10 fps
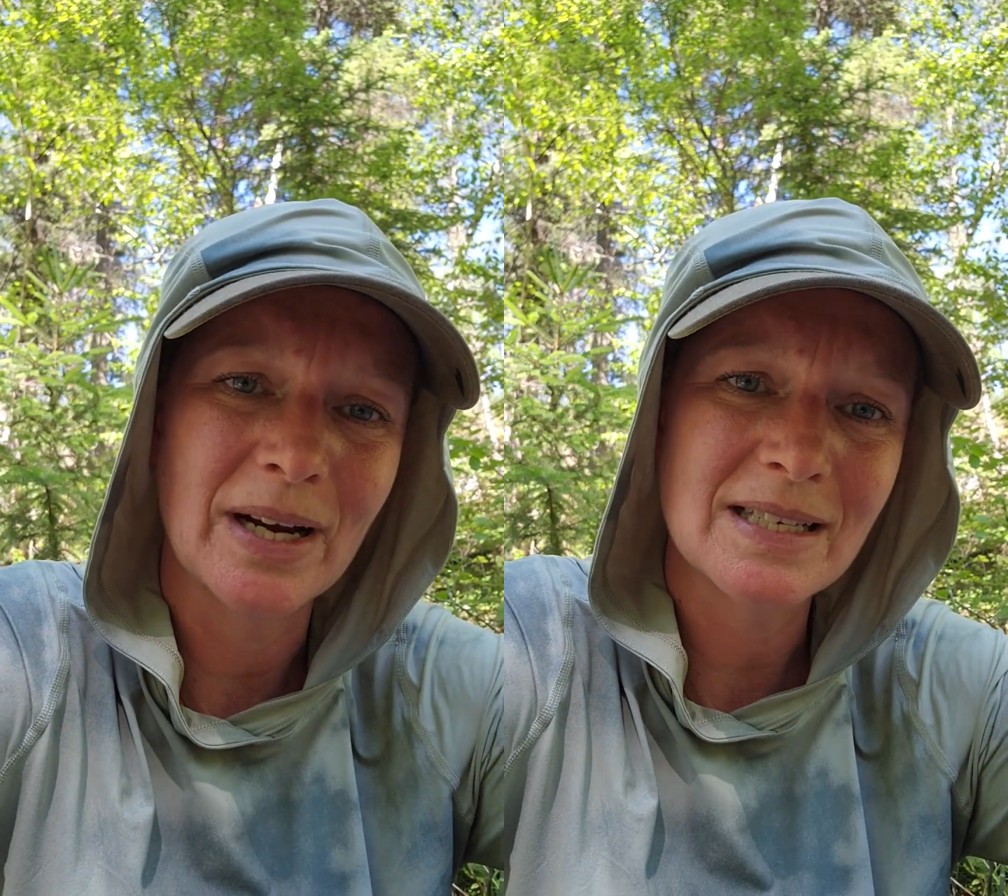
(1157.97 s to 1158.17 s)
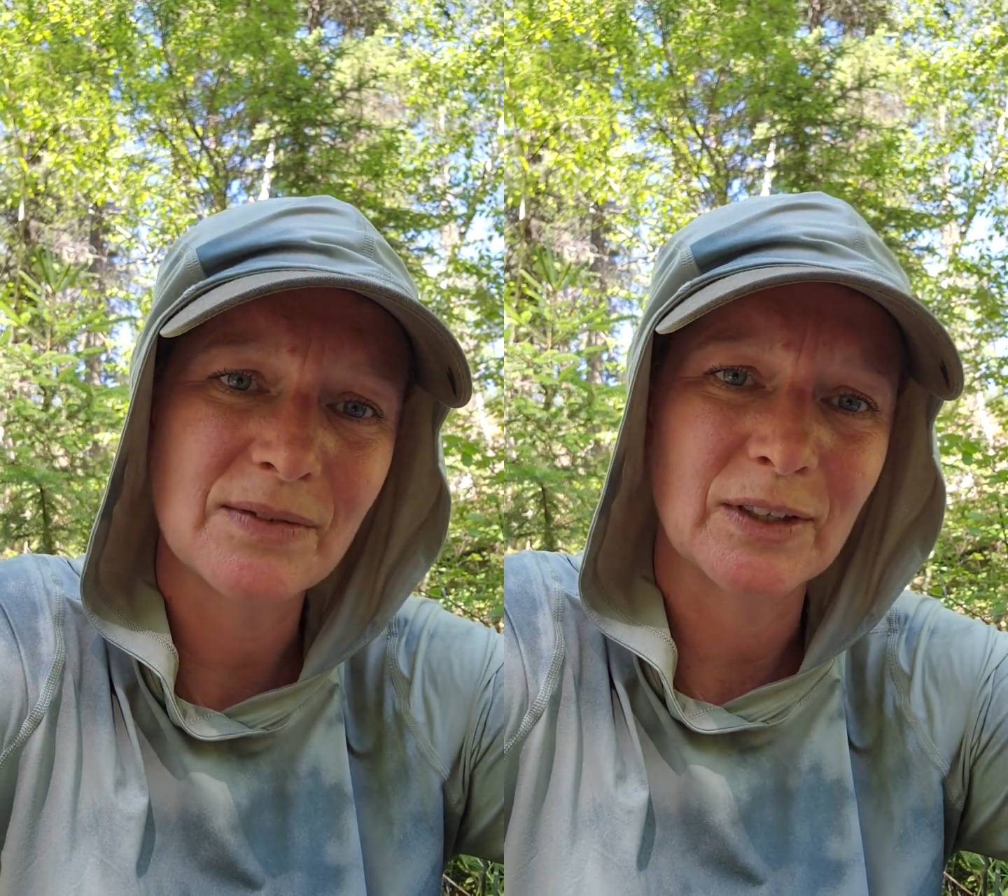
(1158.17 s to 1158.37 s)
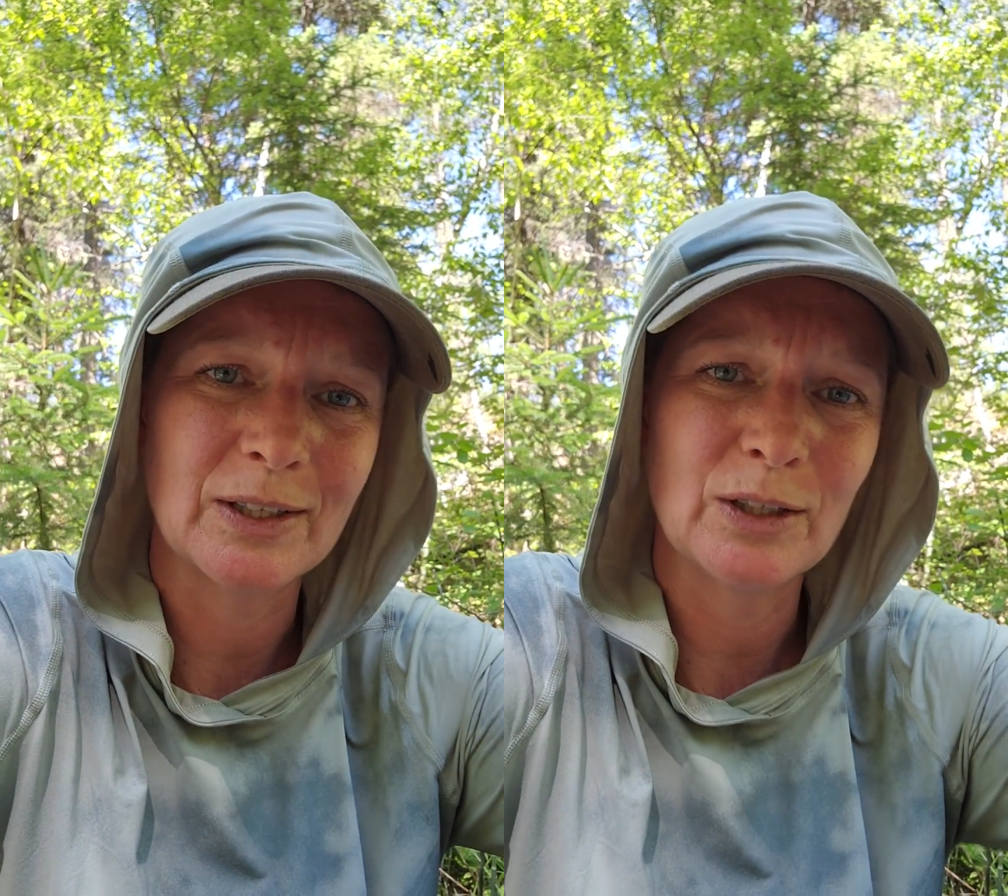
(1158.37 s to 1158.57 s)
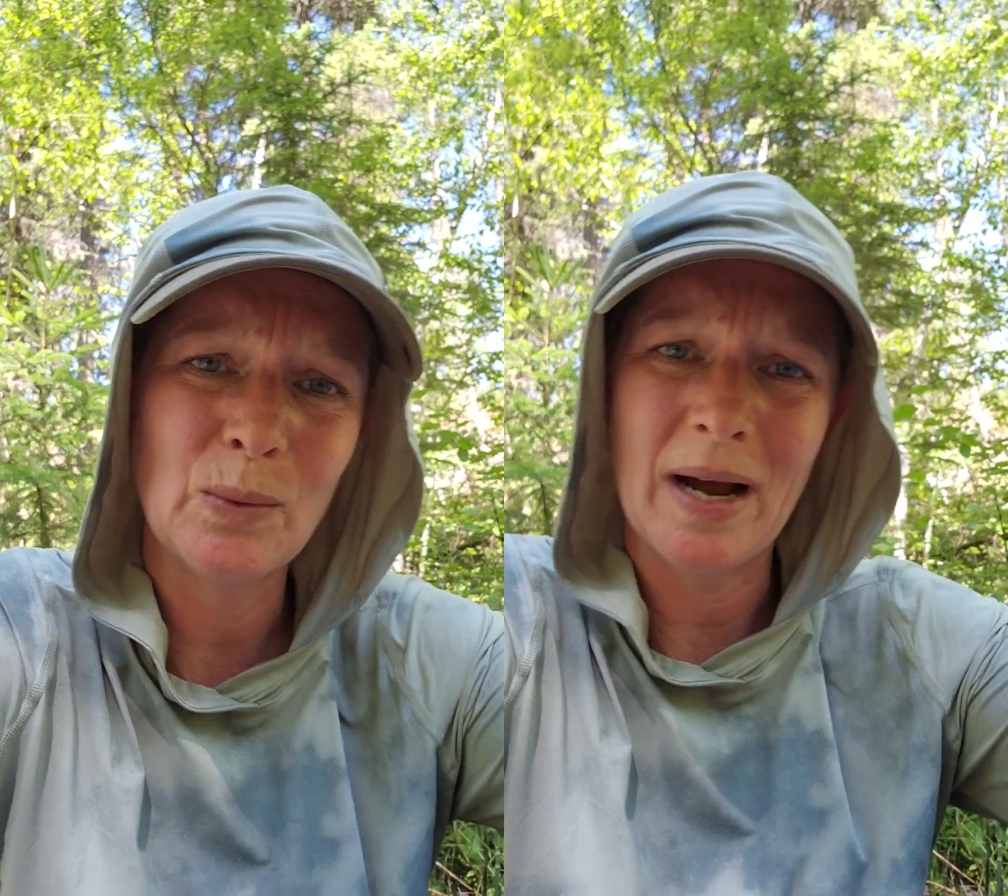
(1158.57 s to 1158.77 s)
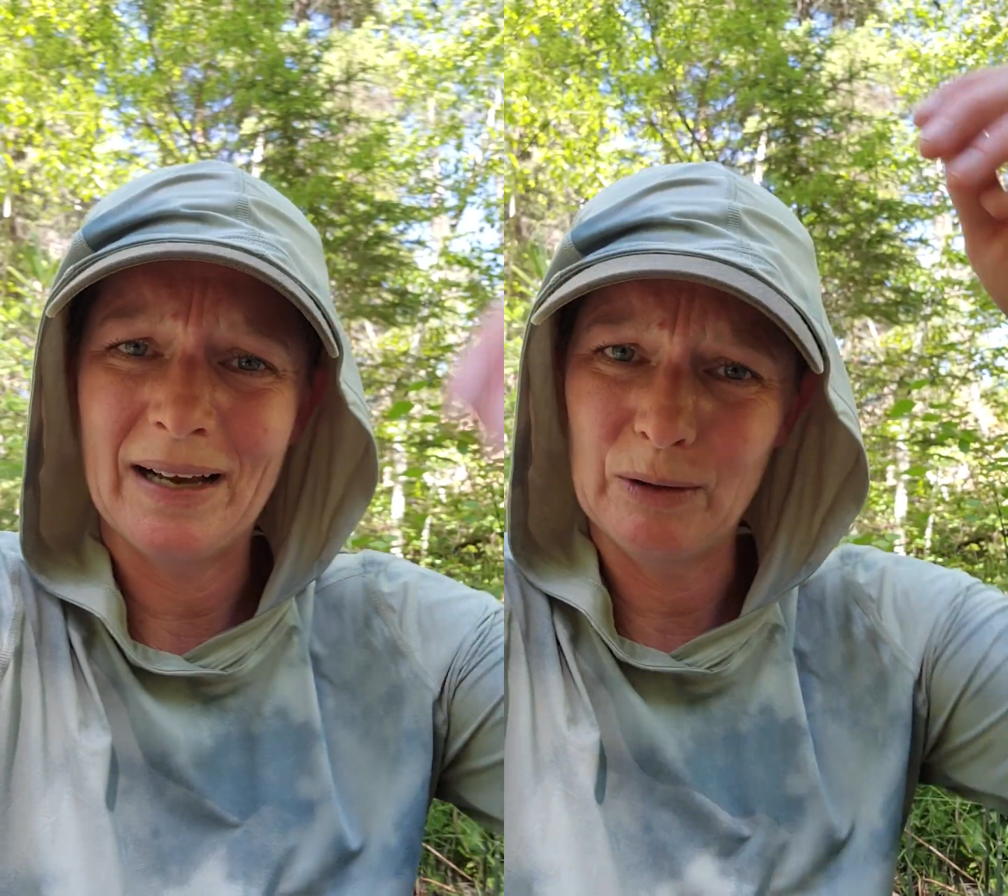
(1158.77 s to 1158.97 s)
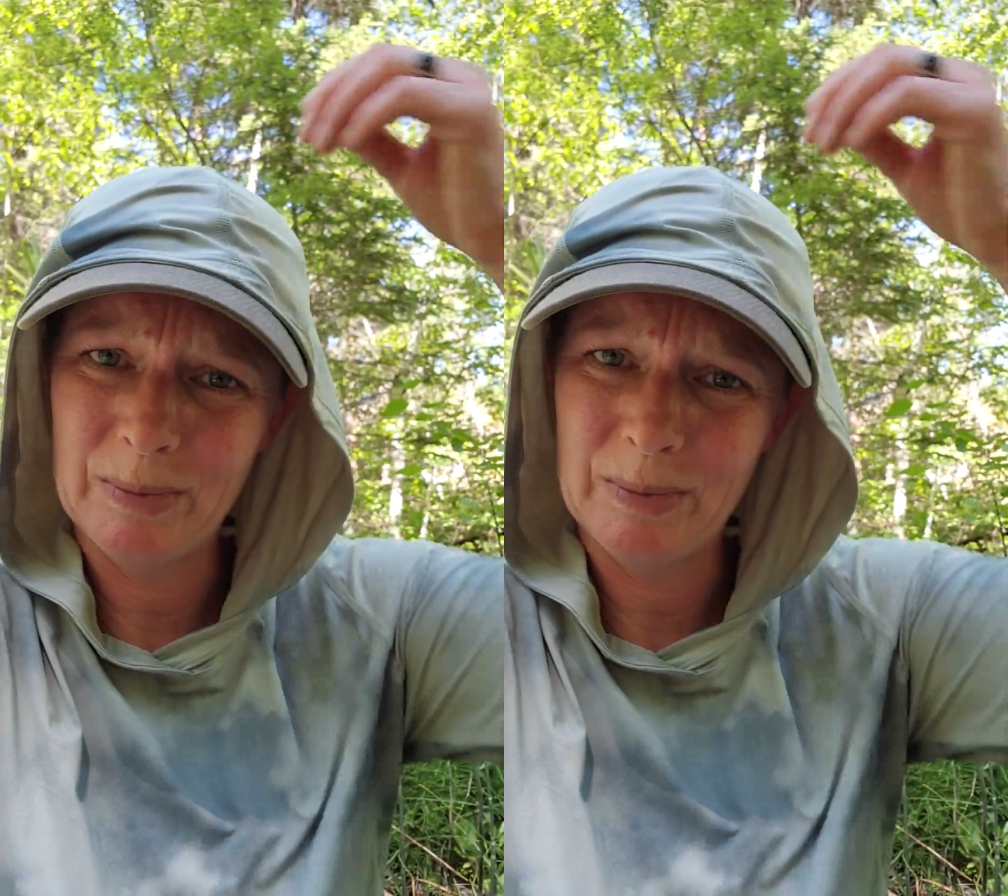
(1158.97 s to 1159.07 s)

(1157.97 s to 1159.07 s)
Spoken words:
rest for a little while,